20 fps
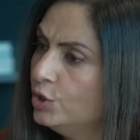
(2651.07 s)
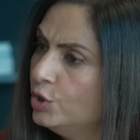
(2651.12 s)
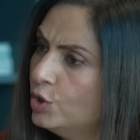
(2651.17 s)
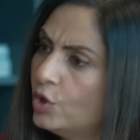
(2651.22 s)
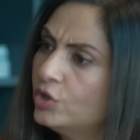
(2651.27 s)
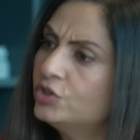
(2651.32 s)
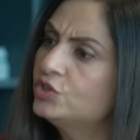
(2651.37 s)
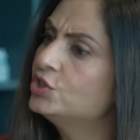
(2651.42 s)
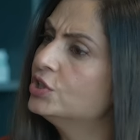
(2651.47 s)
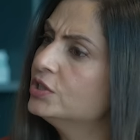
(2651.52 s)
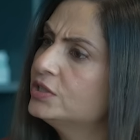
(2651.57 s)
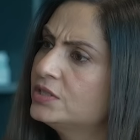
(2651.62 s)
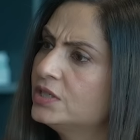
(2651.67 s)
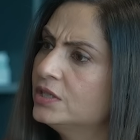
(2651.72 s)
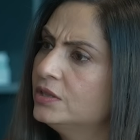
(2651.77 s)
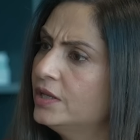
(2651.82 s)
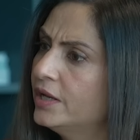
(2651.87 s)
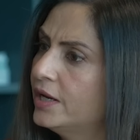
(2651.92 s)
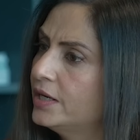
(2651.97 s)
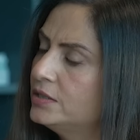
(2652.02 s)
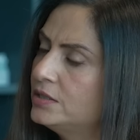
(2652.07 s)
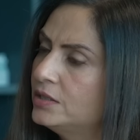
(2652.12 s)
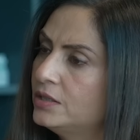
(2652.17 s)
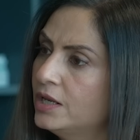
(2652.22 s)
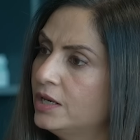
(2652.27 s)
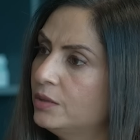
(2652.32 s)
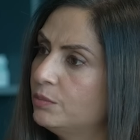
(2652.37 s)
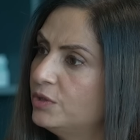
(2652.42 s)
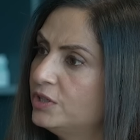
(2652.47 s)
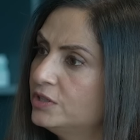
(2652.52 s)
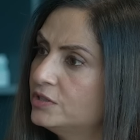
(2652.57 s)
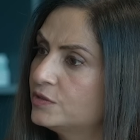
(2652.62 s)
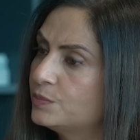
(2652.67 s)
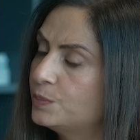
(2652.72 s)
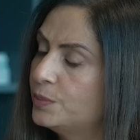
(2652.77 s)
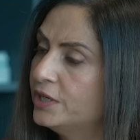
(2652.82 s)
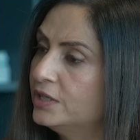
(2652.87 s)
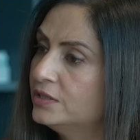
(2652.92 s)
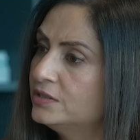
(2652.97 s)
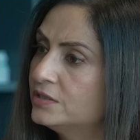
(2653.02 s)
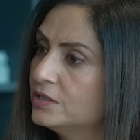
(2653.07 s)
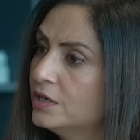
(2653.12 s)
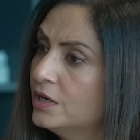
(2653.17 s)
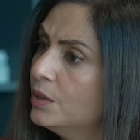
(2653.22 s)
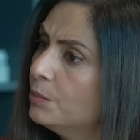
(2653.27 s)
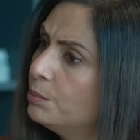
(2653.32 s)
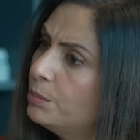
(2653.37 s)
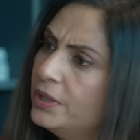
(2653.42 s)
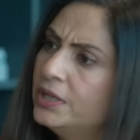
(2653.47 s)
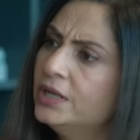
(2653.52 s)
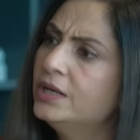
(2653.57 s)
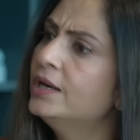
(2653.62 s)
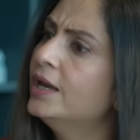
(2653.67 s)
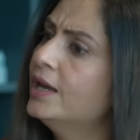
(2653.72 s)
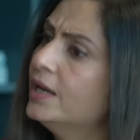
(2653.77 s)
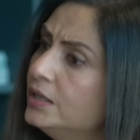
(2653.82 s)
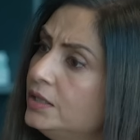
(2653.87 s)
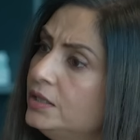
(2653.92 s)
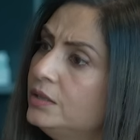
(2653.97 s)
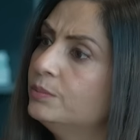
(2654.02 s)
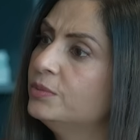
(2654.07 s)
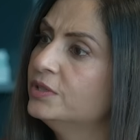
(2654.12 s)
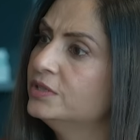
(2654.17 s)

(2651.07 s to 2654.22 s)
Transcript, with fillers: not just in the entertainment space, but in any